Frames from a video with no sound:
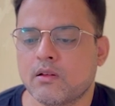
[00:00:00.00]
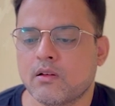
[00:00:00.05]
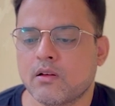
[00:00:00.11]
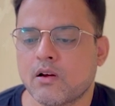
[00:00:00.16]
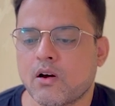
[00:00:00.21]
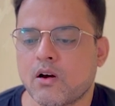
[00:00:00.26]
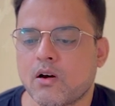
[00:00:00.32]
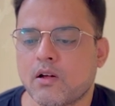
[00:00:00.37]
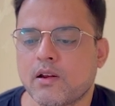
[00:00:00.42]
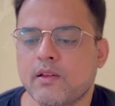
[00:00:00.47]

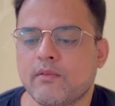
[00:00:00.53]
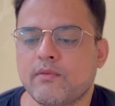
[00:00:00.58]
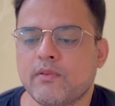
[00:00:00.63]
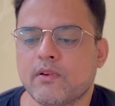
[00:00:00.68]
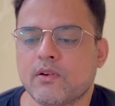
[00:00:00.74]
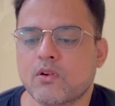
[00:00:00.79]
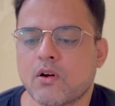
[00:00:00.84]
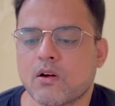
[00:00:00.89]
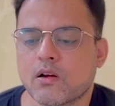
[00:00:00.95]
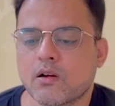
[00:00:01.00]
or if
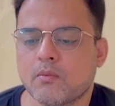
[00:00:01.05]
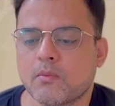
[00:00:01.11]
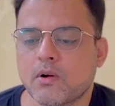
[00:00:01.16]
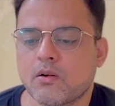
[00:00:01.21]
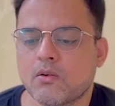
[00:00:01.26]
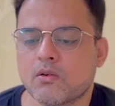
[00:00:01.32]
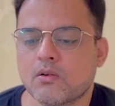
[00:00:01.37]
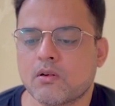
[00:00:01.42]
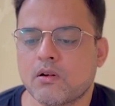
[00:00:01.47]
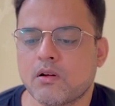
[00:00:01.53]
you talk
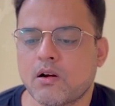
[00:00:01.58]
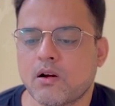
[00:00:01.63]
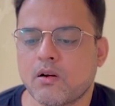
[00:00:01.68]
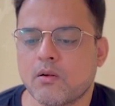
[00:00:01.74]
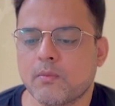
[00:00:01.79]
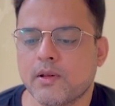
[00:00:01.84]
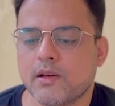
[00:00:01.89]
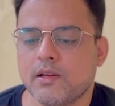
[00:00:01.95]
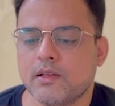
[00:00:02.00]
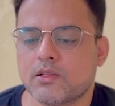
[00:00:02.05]
about how
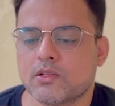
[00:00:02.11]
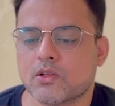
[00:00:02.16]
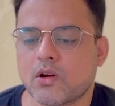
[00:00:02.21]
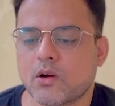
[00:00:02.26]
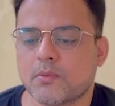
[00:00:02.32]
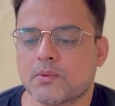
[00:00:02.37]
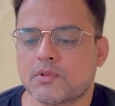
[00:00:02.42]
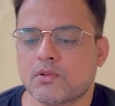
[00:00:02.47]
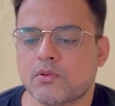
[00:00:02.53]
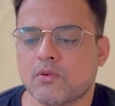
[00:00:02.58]
many
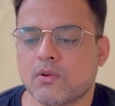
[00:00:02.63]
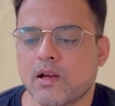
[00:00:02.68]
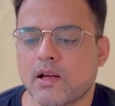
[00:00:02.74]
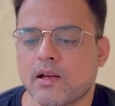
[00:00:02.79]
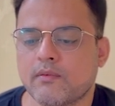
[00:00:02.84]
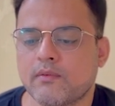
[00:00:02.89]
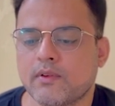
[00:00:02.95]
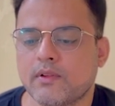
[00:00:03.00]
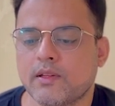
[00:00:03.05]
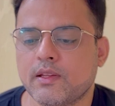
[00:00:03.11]
shops you
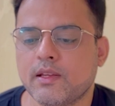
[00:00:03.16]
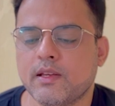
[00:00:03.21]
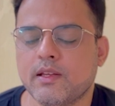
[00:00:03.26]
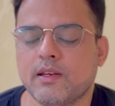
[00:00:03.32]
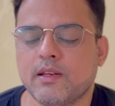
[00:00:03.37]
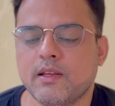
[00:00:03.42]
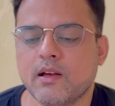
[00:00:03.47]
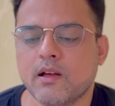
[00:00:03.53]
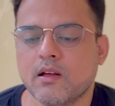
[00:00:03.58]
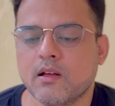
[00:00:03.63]
have in the
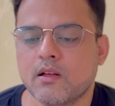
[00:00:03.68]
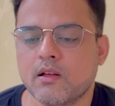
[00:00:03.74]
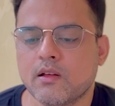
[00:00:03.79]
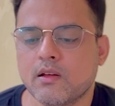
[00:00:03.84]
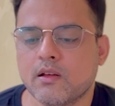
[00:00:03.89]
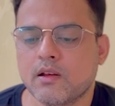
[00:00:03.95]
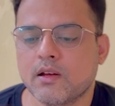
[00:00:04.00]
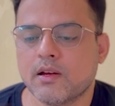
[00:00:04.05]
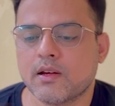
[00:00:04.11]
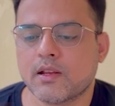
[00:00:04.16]
area,
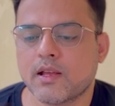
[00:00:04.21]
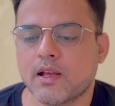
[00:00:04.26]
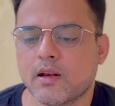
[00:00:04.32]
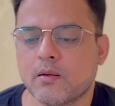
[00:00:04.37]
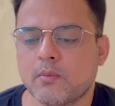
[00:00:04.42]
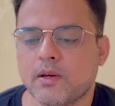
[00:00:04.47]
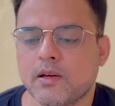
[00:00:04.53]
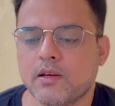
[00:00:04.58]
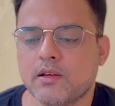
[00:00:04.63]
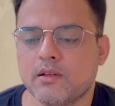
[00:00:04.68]
it
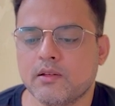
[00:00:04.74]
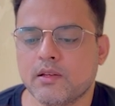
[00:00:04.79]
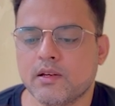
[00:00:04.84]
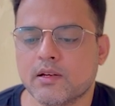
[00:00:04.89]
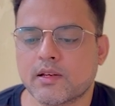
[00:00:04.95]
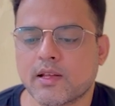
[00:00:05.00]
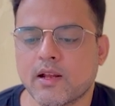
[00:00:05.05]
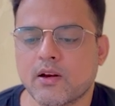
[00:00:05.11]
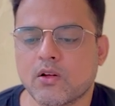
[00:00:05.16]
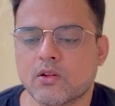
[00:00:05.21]

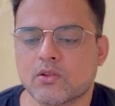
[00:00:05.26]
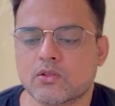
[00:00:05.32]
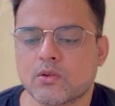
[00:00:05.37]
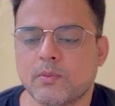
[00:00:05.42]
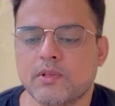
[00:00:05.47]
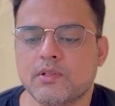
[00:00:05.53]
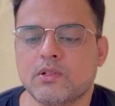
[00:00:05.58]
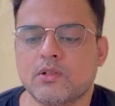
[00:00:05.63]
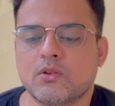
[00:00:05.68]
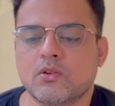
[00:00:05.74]
can also
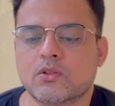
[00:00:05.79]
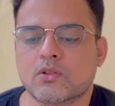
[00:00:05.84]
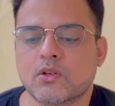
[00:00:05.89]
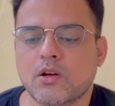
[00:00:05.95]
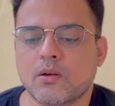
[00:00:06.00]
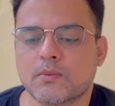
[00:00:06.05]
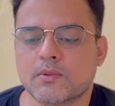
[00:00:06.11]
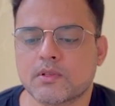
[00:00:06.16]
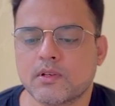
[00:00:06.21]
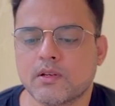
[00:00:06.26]
be 0
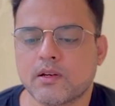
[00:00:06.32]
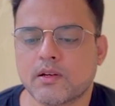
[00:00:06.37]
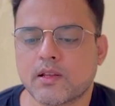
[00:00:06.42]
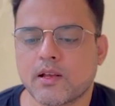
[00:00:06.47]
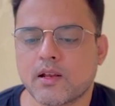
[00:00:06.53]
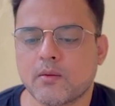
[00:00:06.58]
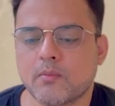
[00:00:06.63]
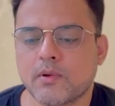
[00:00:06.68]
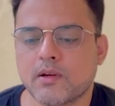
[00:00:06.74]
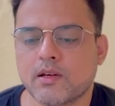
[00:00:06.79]
shops, it
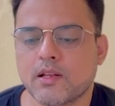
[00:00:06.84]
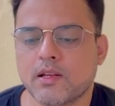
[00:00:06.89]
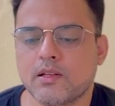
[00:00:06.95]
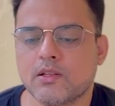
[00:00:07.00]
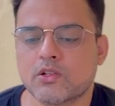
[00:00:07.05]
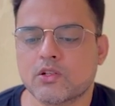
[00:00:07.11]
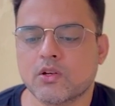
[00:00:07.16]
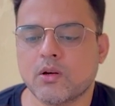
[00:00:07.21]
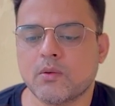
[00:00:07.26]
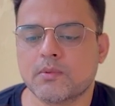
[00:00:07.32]
can be 10
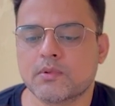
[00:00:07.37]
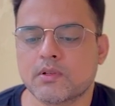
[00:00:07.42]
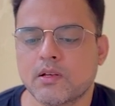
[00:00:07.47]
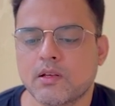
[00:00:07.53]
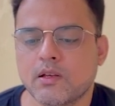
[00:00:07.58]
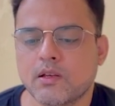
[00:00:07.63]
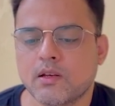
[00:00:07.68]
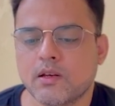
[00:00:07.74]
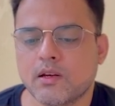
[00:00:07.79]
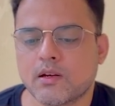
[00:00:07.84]
shops,
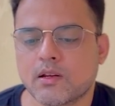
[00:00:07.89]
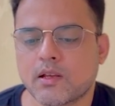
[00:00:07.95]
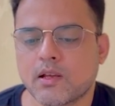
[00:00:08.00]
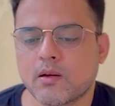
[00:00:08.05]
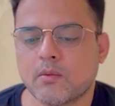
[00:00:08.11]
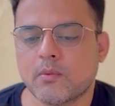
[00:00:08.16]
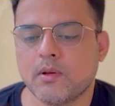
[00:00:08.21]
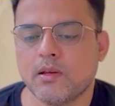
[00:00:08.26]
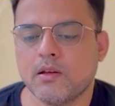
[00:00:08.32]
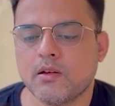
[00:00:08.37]
it
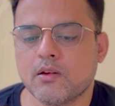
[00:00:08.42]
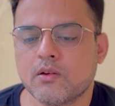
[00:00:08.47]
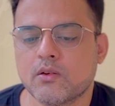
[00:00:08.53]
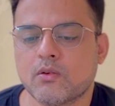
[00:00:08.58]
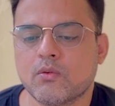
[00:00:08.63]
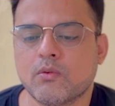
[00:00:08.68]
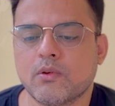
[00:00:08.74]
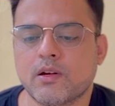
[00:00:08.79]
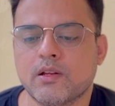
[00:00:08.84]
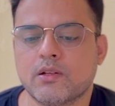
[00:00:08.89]
can be
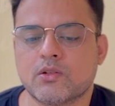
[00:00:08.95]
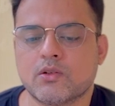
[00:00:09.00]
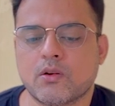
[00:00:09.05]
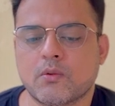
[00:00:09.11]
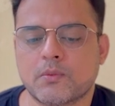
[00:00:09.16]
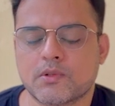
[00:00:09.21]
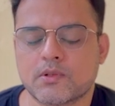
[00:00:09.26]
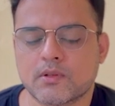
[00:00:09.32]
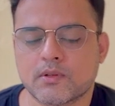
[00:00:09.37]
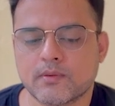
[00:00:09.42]
20
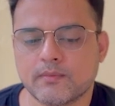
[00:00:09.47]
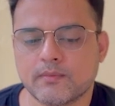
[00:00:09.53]
shops.